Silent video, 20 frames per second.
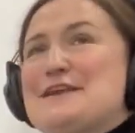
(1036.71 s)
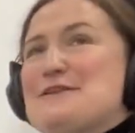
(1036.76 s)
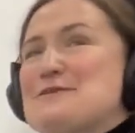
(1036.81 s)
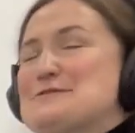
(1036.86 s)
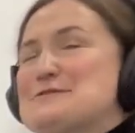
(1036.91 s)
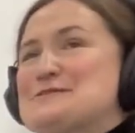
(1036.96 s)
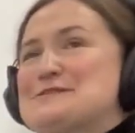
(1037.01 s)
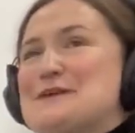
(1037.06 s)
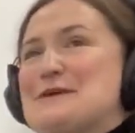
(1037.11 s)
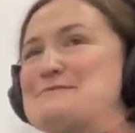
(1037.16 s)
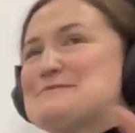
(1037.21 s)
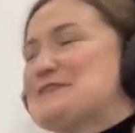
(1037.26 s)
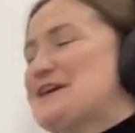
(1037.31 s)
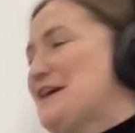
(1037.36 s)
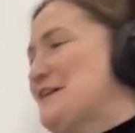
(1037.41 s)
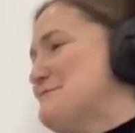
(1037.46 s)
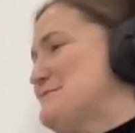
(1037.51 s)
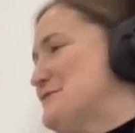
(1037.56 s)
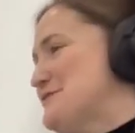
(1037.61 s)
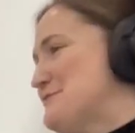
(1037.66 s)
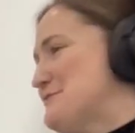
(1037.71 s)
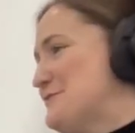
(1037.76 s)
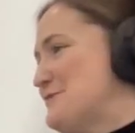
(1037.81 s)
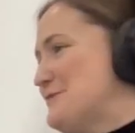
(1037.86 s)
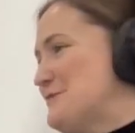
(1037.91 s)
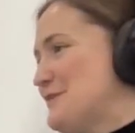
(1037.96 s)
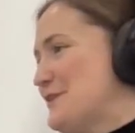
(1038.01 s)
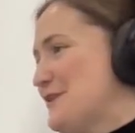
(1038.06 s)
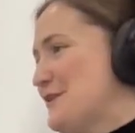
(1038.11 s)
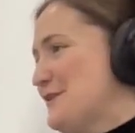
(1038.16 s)
sometimes you
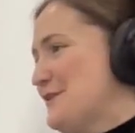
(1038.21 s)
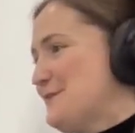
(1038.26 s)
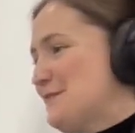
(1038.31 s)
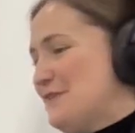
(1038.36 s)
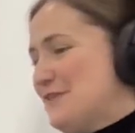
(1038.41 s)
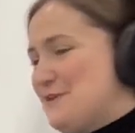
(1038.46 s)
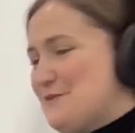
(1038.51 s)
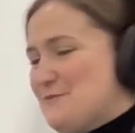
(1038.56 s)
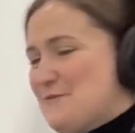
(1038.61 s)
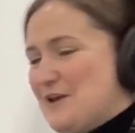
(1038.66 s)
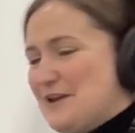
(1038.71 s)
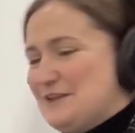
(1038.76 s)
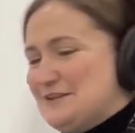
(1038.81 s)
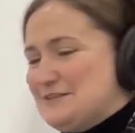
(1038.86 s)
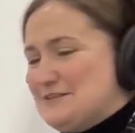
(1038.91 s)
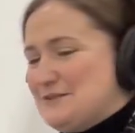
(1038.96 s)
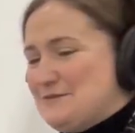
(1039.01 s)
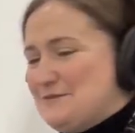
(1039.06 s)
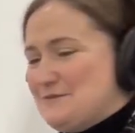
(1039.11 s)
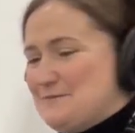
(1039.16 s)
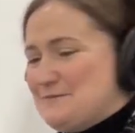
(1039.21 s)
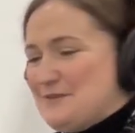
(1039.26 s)
want it to